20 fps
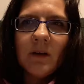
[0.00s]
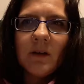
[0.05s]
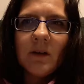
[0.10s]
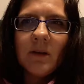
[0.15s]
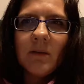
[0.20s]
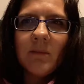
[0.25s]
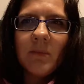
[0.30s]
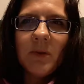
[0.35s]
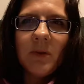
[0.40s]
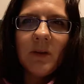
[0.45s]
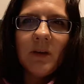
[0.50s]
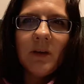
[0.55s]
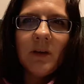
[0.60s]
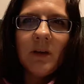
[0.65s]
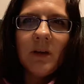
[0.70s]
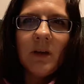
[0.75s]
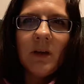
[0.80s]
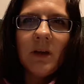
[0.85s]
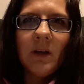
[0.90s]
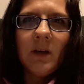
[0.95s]
I'm
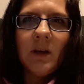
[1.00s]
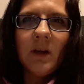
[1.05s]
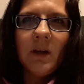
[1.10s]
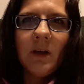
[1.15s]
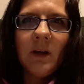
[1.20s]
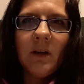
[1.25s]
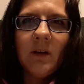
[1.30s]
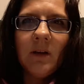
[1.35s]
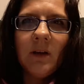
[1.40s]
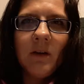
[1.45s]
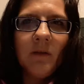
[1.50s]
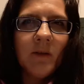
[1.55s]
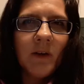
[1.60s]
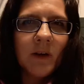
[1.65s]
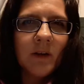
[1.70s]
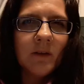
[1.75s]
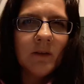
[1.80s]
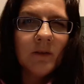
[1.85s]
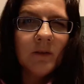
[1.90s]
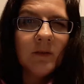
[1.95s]
thinking that if I
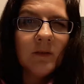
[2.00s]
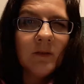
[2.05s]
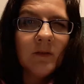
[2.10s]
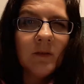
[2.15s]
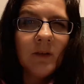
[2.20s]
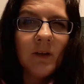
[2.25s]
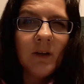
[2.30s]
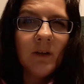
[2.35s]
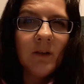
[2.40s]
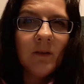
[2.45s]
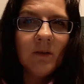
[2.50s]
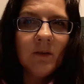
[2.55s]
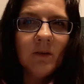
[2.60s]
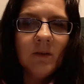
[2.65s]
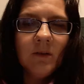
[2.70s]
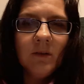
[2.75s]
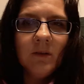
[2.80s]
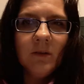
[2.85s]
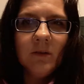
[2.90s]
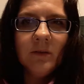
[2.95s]
concentrate
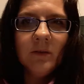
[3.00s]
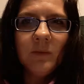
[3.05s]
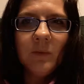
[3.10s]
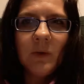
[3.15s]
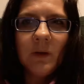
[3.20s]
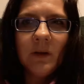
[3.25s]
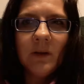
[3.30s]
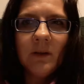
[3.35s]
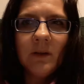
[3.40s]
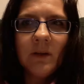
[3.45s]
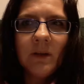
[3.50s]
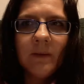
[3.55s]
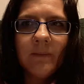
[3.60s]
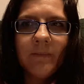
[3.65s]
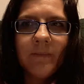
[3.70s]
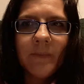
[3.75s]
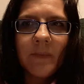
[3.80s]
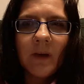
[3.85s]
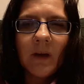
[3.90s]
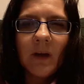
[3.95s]
on one,
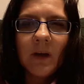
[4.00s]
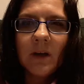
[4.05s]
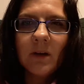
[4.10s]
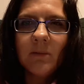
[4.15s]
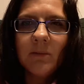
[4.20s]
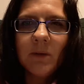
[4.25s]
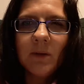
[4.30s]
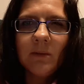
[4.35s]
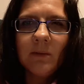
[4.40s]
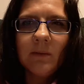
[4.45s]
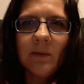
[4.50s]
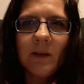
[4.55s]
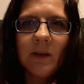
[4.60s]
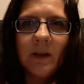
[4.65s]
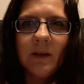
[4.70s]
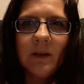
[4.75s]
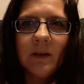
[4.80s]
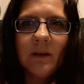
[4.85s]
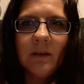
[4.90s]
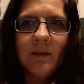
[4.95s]
I can probably get
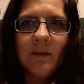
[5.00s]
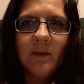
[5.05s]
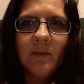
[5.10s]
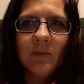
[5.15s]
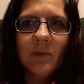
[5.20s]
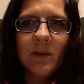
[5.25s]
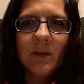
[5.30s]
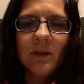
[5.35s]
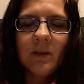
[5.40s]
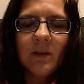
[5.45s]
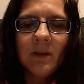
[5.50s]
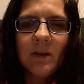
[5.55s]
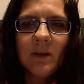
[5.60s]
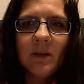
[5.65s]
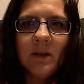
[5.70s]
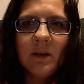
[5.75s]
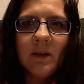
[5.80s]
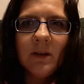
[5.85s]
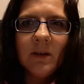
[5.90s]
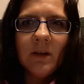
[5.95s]
at least one done.
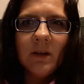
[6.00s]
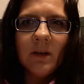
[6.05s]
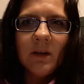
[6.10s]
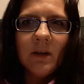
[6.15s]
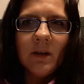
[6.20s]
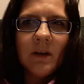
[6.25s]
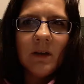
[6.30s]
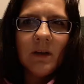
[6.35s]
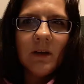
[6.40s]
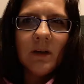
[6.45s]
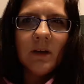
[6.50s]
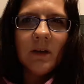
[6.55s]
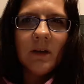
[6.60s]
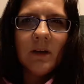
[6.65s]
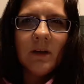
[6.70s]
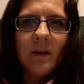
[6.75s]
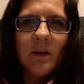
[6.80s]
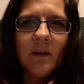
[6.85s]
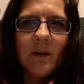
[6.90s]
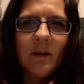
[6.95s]

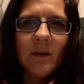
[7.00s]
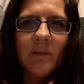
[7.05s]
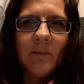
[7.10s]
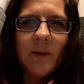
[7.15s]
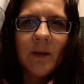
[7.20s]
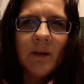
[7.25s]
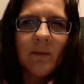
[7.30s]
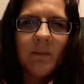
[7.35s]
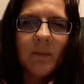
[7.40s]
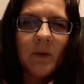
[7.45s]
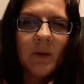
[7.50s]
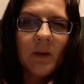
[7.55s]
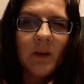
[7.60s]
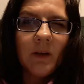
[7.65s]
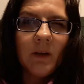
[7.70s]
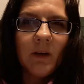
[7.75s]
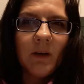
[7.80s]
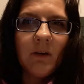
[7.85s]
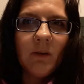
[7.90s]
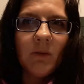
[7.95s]
And I'm
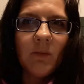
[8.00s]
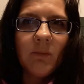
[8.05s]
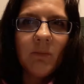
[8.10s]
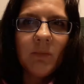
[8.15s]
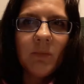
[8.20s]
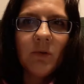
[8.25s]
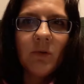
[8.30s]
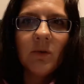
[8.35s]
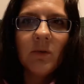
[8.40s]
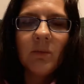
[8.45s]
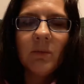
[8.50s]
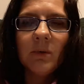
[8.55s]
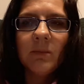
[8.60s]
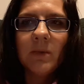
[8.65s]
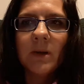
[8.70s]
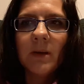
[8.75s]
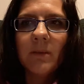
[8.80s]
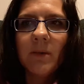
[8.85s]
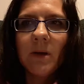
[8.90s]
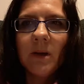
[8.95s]
thinking it'll
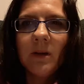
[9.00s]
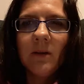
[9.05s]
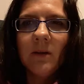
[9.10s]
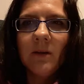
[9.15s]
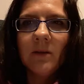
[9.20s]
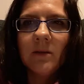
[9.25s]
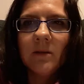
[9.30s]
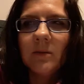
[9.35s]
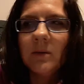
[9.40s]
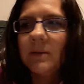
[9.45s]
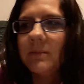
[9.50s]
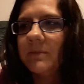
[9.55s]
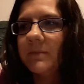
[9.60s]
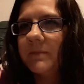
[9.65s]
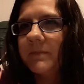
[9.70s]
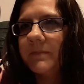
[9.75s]
probably be this one.